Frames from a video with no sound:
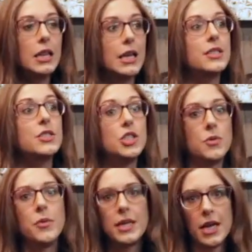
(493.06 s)
let's do
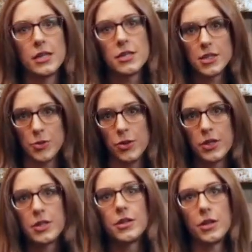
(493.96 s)
what we can to
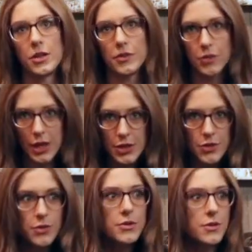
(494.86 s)
support the
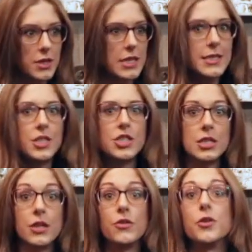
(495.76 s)
grassroots
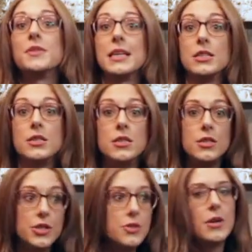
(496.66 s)
organizations and the groups that
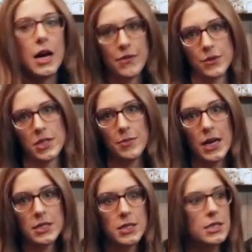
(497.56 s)
do have those
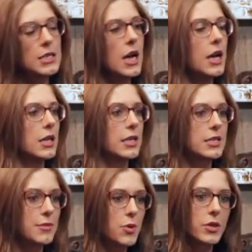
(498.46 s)
capacities.
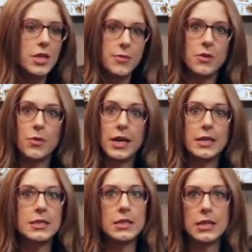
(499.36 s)
Let's support them in
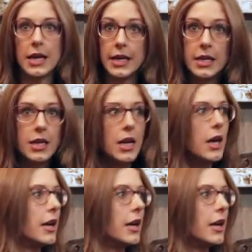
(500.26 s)
ways like